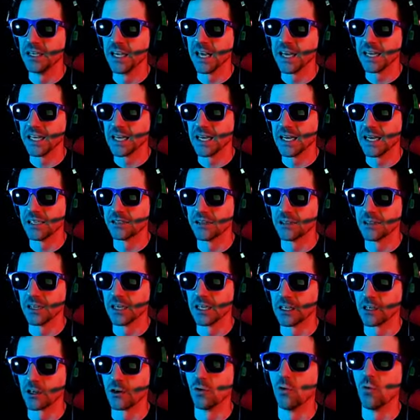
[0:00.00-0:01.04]
AI to,
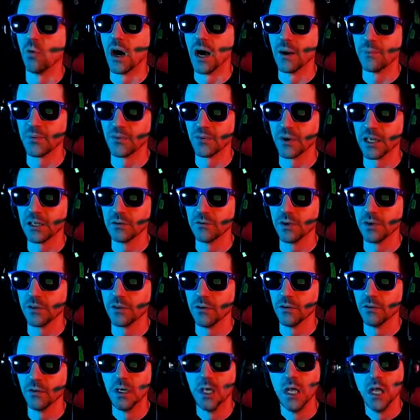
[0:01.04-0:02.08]
like, cooperate with you.